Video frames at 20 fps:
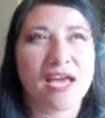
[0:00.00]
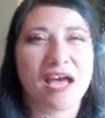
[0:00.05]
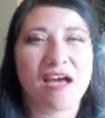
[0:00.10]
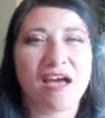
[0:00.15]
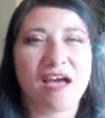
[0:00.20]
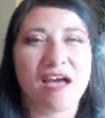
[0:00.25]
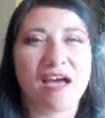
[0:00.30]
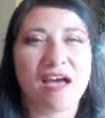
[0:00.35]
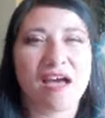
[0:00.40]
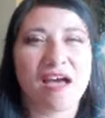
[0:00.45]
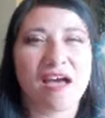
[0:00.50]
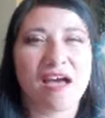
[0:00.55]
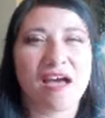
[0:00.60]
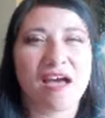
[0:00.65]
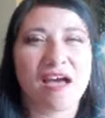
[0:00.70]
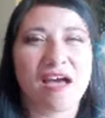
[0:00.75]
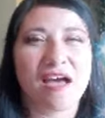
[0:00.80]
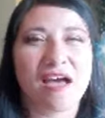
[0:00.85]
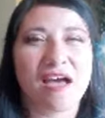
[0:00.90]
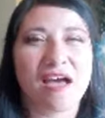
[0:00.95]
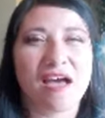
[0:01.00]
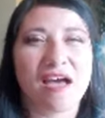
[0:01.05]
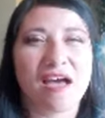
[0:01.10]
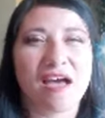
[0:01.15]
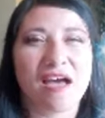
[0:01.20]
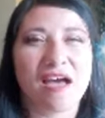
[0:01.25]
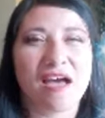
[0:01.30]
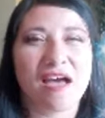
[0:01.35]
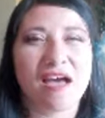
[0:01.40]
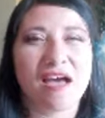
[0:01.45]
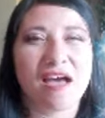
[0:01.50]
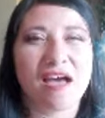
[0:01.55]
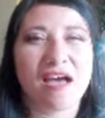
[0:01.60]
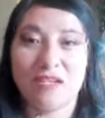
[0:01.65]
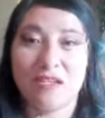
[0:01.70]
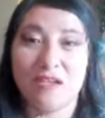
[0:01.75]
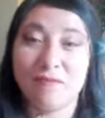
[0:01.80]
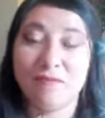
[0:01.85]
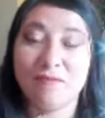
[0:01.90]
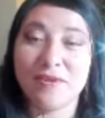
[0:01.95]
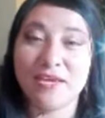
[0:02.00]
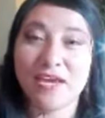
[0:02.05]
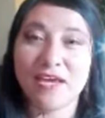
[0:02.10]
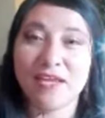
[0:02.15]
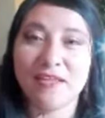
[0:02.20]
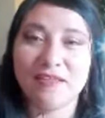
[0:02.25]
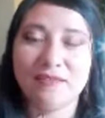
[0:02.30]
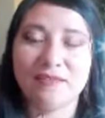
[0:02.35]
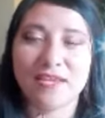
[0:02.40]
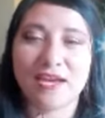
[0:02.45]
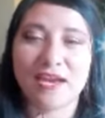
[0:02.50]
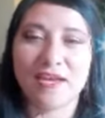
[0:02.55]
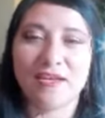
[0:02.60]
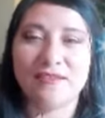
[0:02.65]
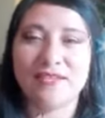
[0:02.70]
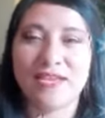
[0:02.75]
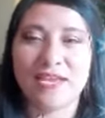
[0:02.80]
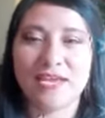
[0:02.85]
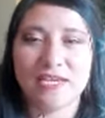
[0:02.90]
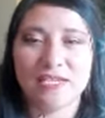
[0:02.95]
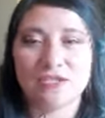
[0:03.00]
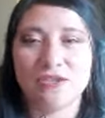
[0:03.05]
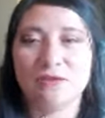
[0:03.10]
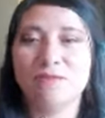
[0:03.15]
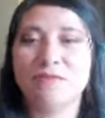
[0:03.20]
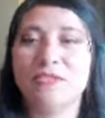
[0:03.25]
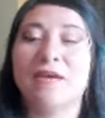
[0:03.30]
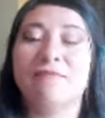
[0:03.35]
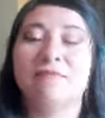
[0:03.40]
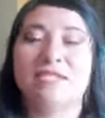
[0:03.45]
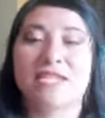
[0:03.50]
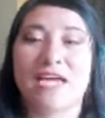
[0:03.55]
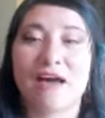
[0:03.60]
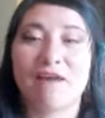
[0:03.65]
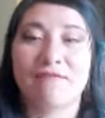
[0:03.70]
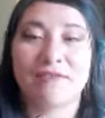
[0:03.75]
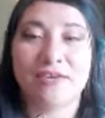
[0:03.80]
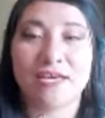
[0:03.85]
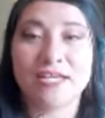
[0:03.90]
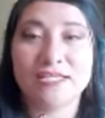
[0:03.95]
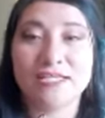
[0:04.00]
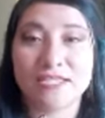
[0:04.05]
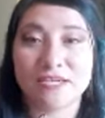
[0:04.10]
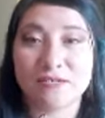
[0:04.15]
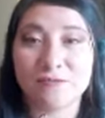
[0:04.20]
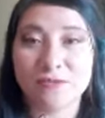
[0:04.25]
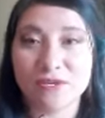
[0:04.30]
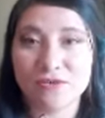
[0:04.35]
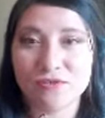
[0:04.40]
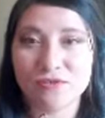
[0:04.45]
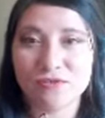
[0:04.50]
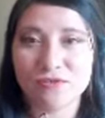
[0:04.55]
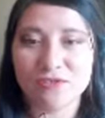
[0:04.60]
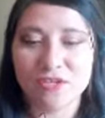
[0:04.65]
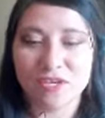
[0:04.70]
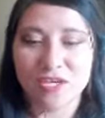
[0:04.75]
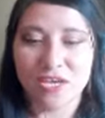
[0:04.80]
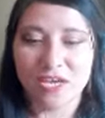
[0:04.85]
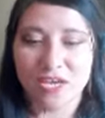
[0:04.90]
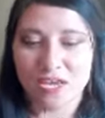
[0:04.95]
in that they sometimes have interviews